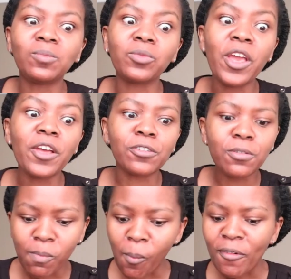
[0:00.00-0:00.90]

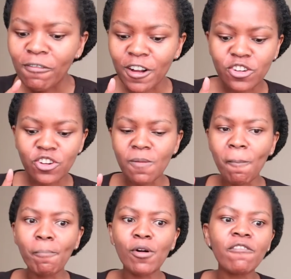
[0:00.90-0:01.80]
Yes, fudgy,
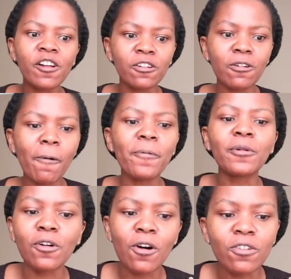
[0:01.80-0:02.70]
perfect. Oh
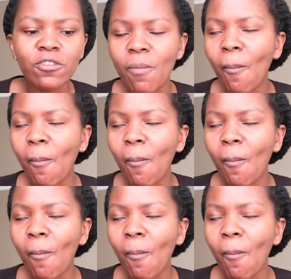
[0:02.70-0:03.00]
my gosh,